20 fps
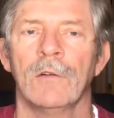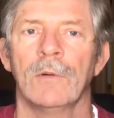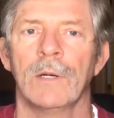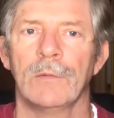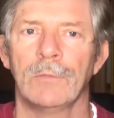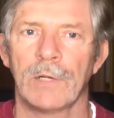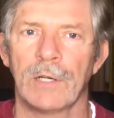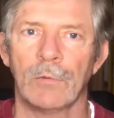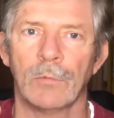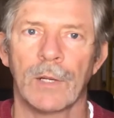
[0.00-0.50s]
when
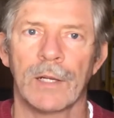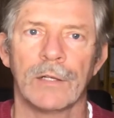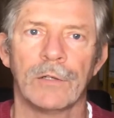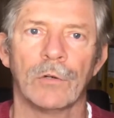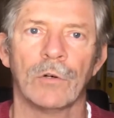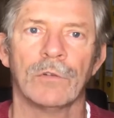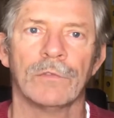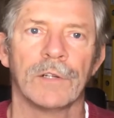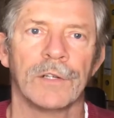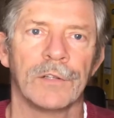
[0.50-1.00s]
we went
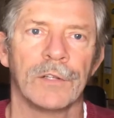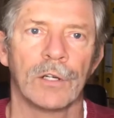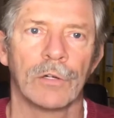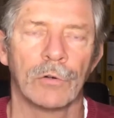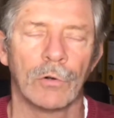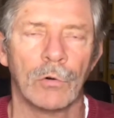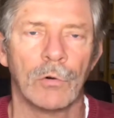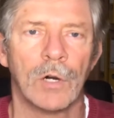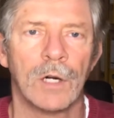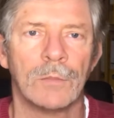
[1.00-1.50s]
over the
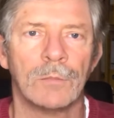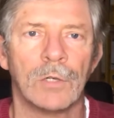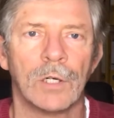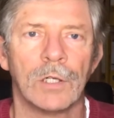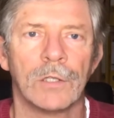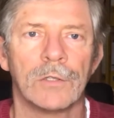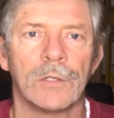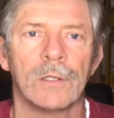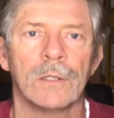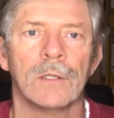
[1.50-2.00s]
grower
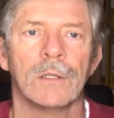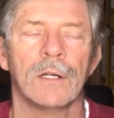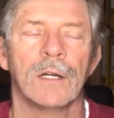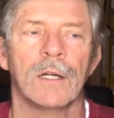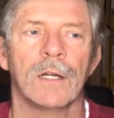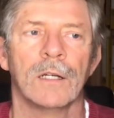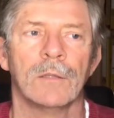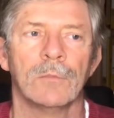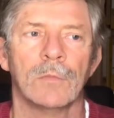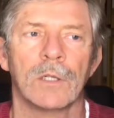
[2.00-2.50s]

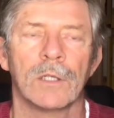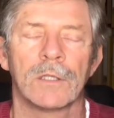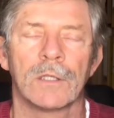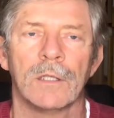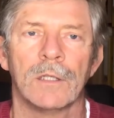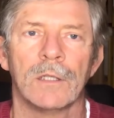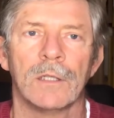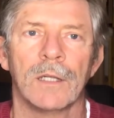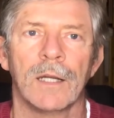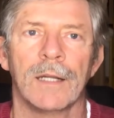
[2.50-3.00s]

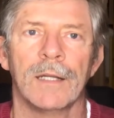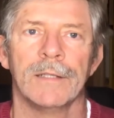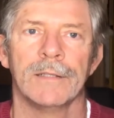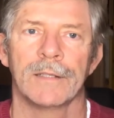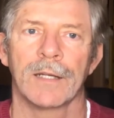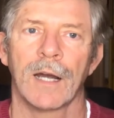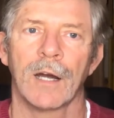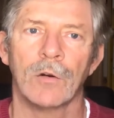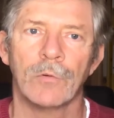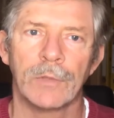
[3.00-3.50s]
model and
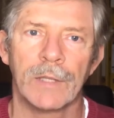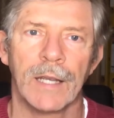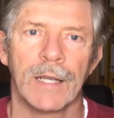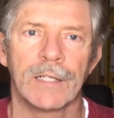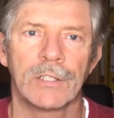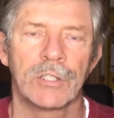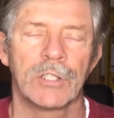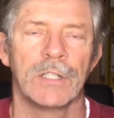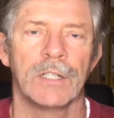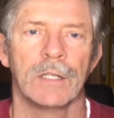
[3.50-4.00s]
how we
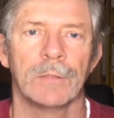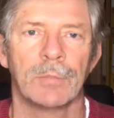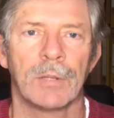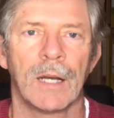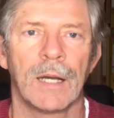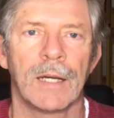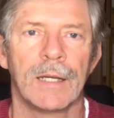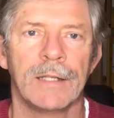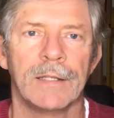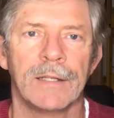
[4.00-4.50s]
actually
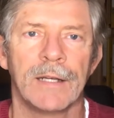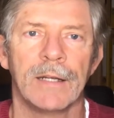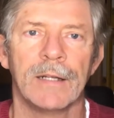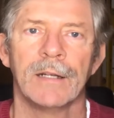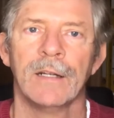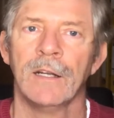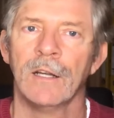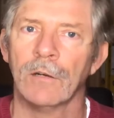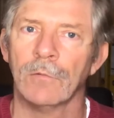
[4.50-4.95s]
apply that,